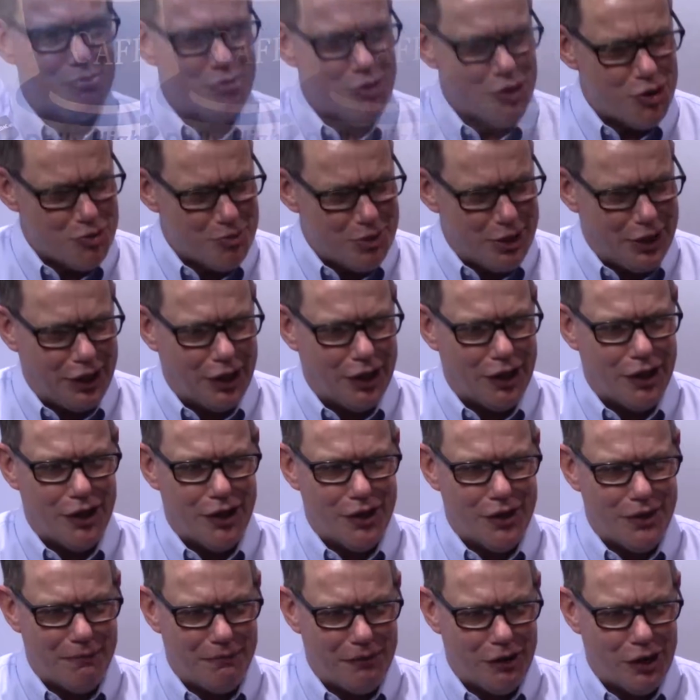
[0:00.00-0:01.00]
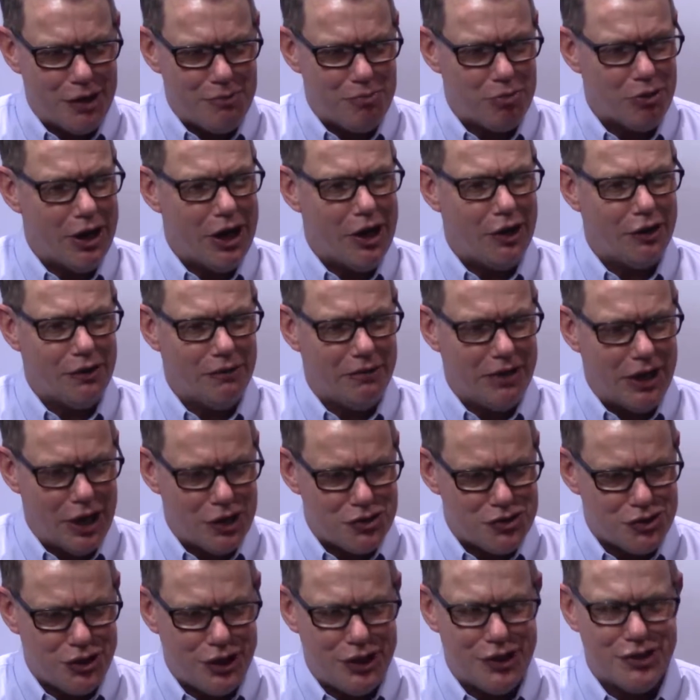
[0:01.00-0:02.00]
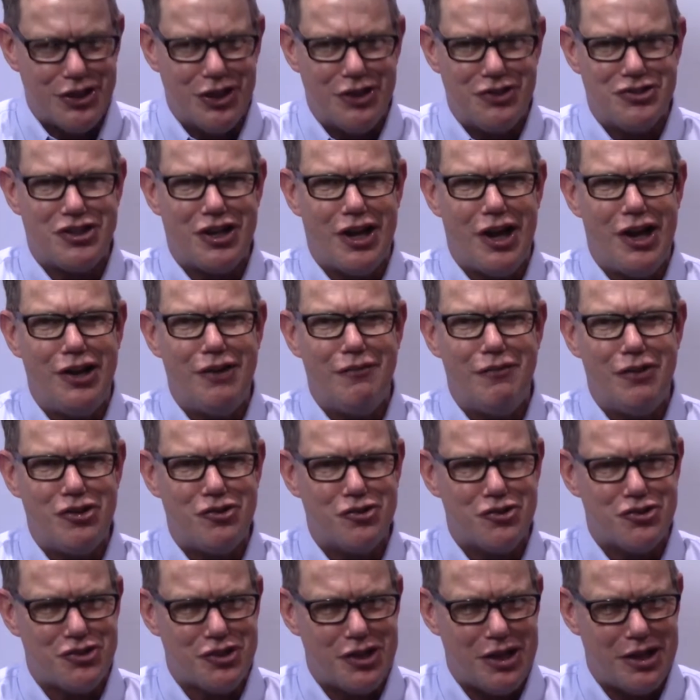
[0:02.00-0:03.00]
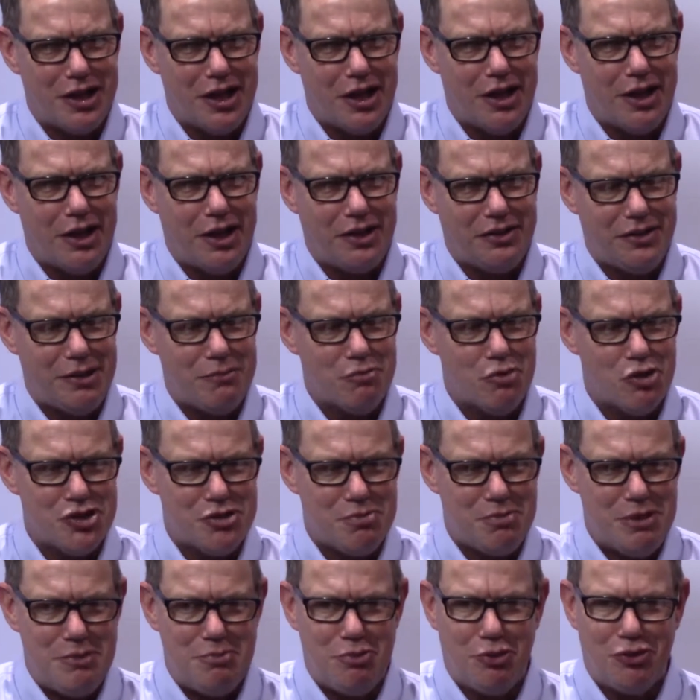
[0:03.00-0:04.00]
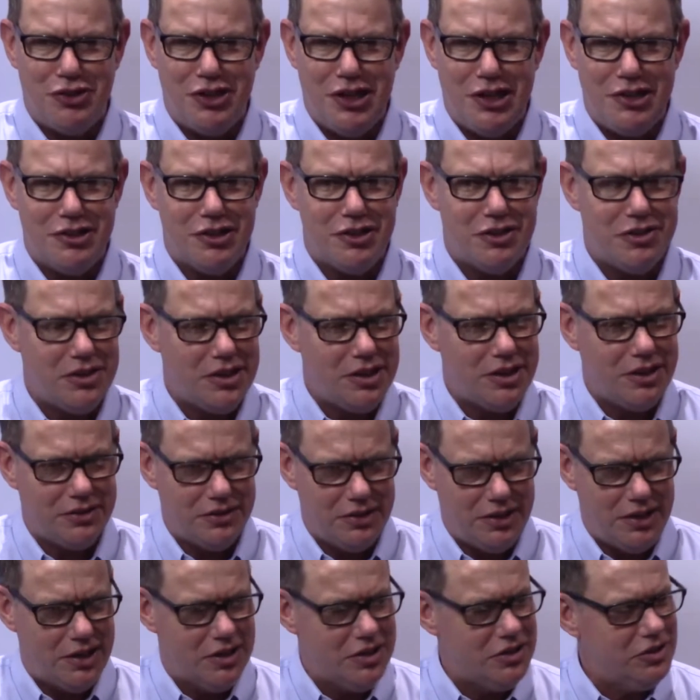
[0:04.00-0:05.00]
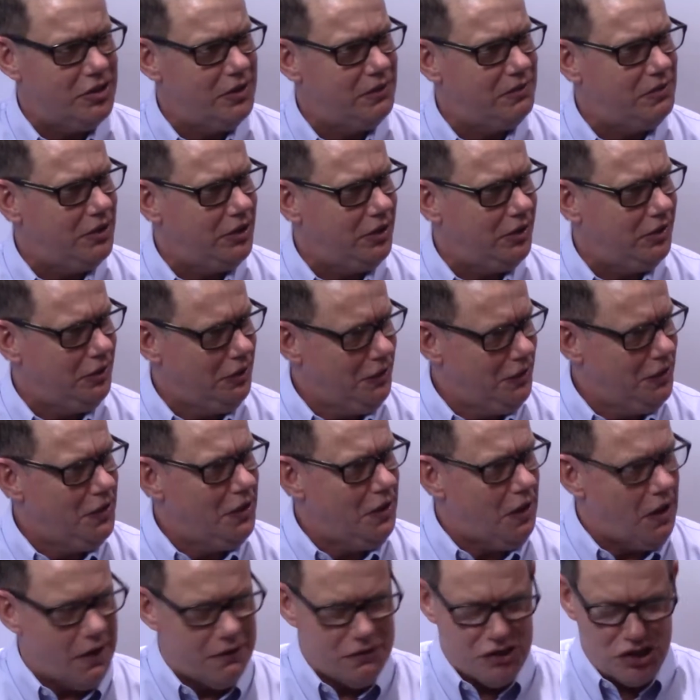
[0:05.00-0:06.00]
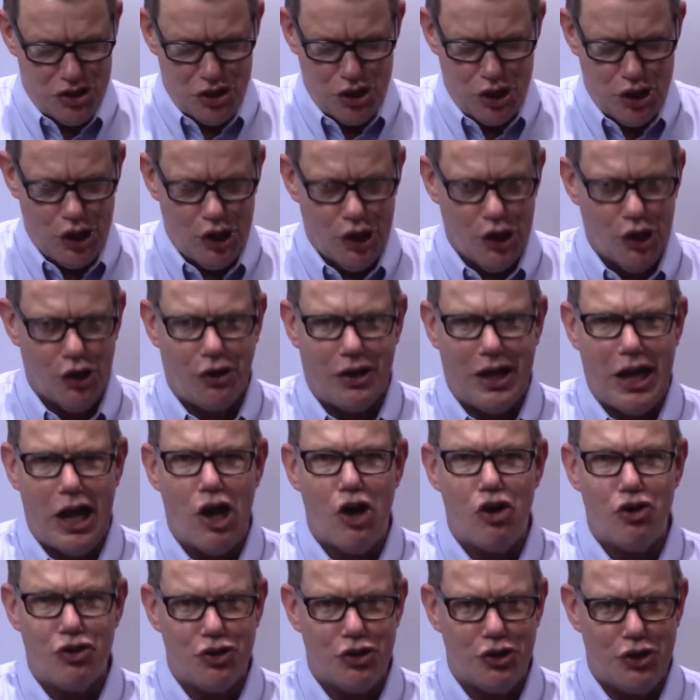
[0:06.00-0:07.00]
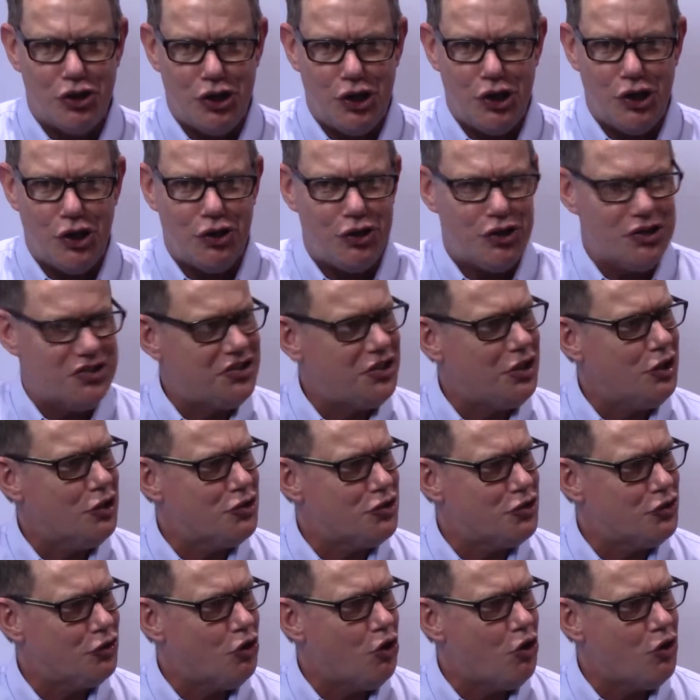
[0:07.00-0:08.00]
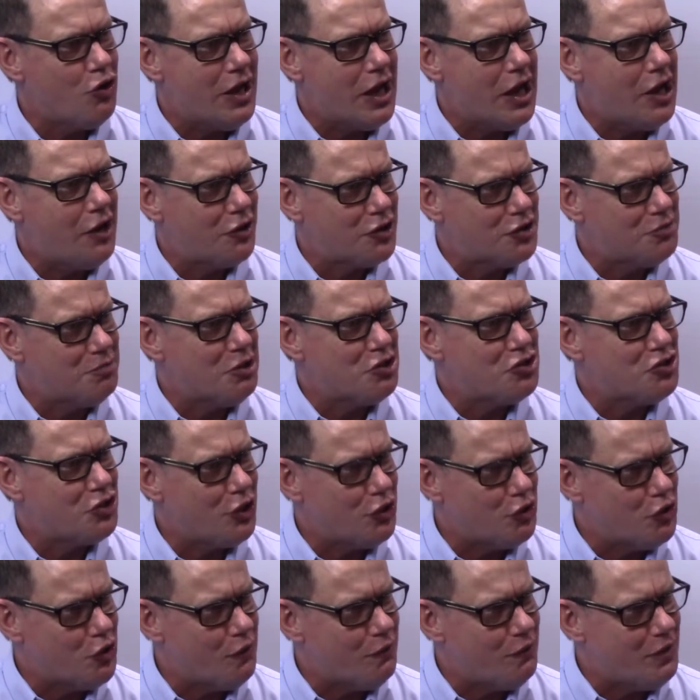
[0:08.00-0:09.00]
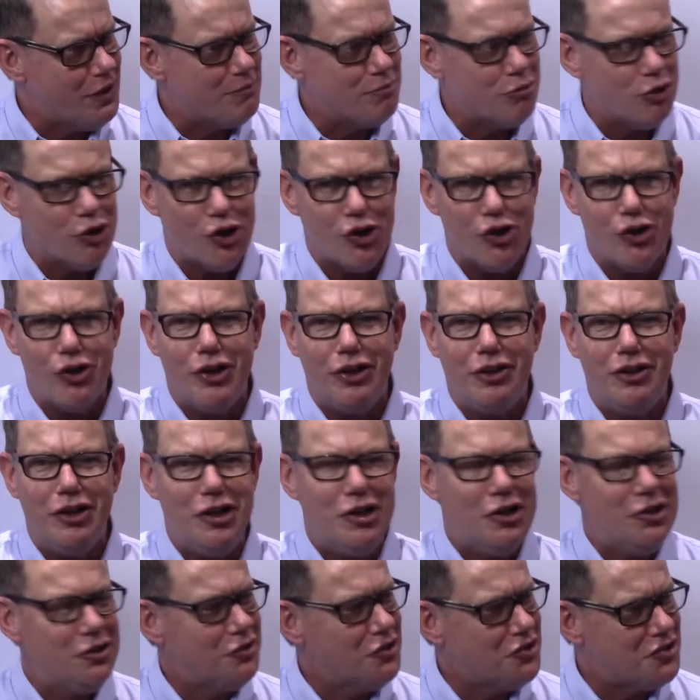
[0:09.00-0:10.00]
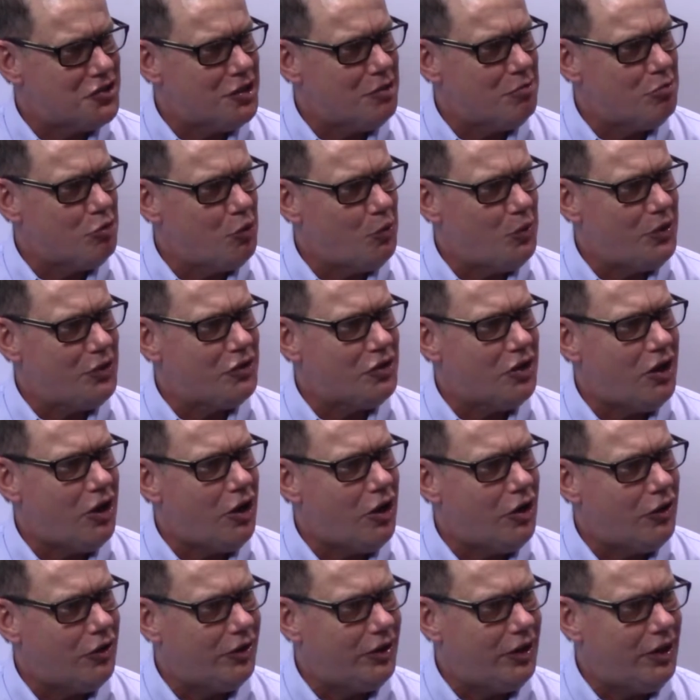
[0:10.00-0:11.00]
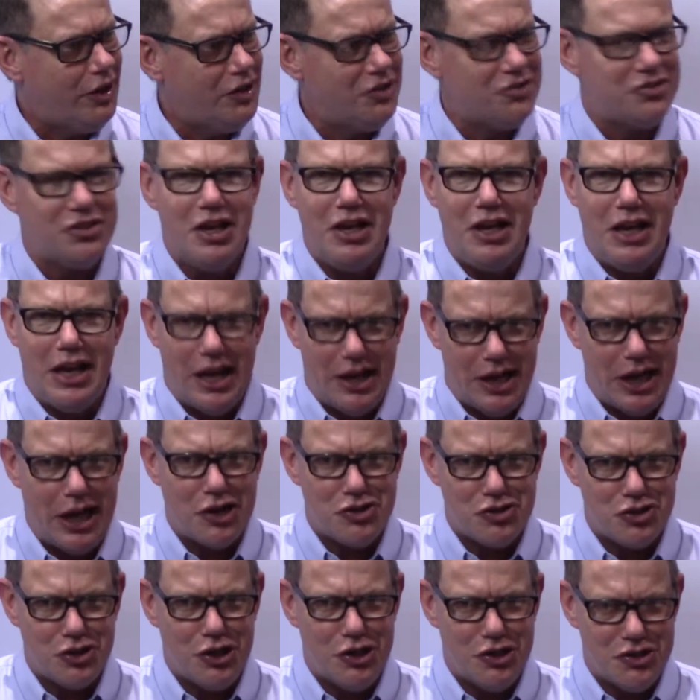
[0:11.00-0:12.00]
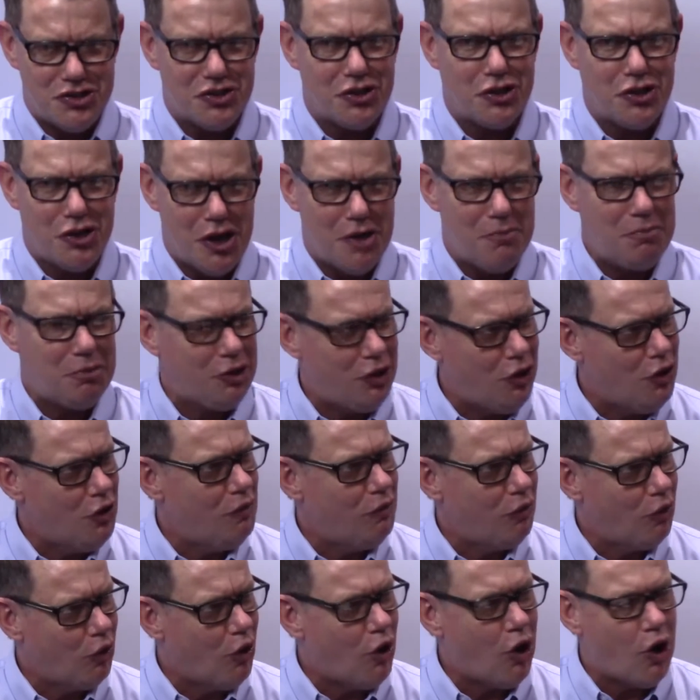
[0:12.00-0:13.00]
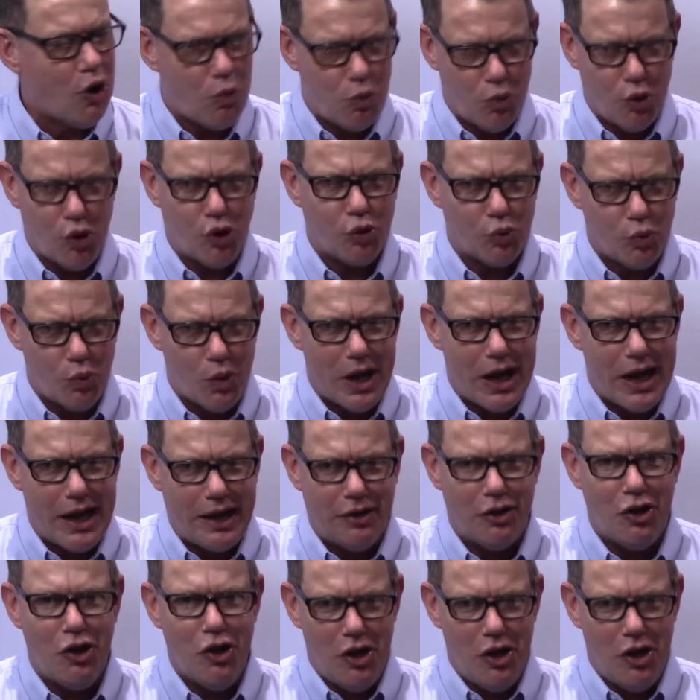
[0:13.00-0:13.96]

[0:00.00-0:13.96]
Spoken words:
booming. Very proud of it. Actually, it's kind of interesting. I think most people tend to think the end of a year, calendar year, you see a slowdown, especially in November and December with the holidays. And actually, as a company overall, worldwide,